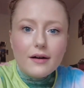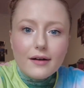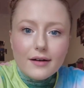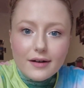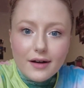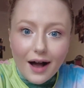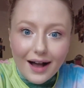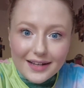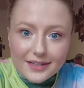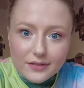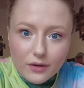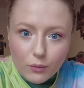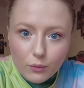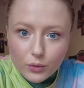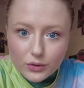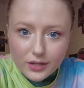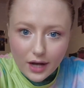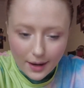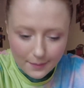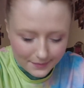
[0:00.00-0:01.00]
Guys, what
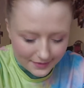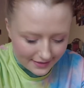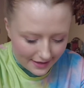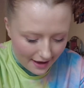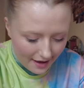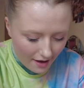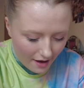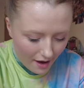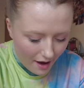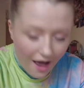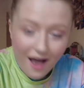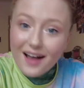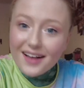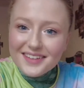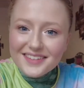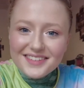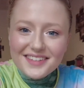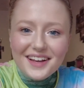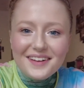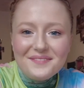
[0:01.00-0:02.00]
time is it?
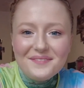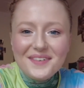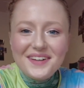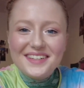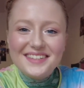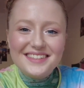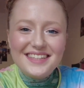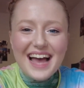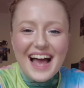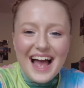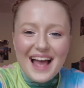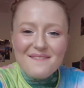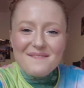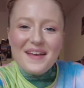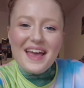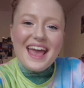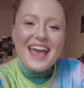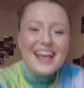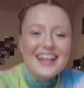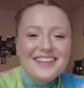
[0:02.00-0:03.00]
Summer time,
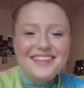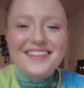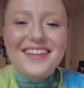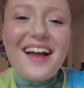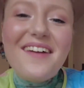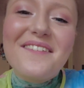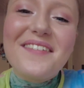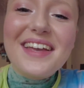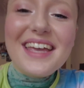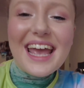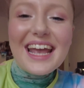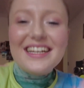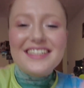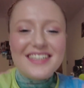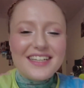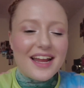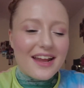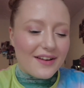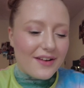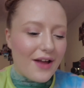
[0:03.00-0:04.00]
it's our vacation.
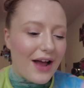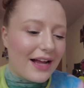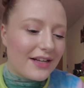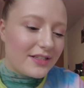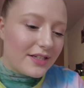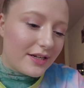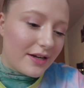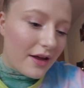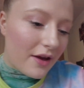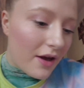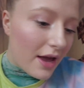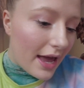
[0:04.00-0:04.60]
No, actually no,